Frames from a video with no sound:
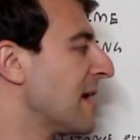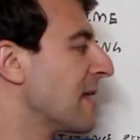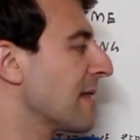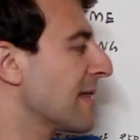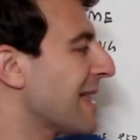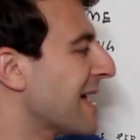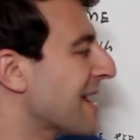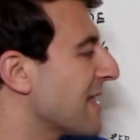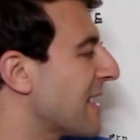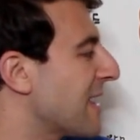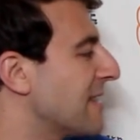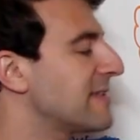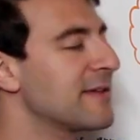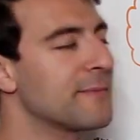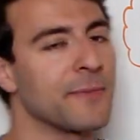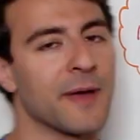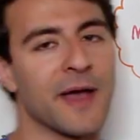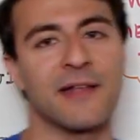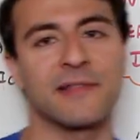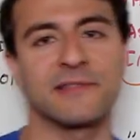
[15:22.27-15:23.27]
A lot of that
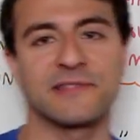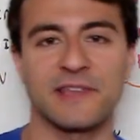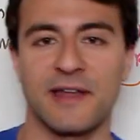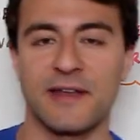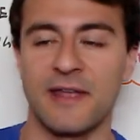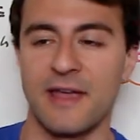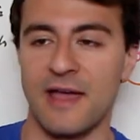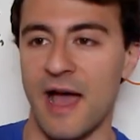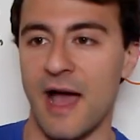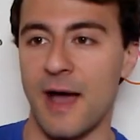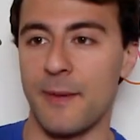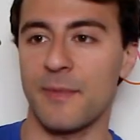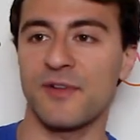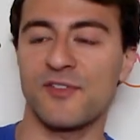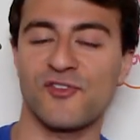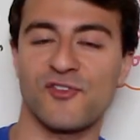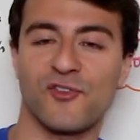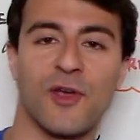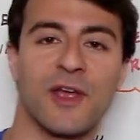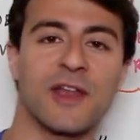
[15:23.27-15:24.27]
depends on how
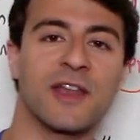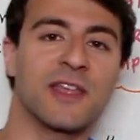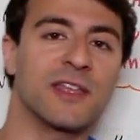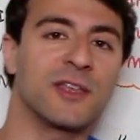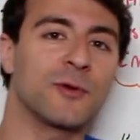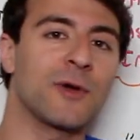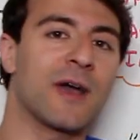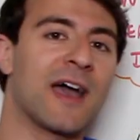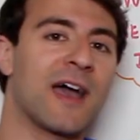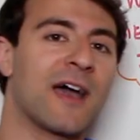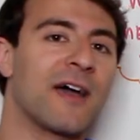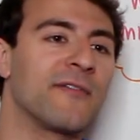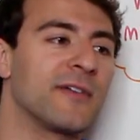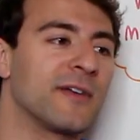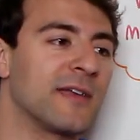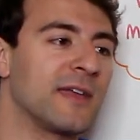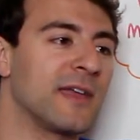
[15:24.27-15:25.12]
much training you have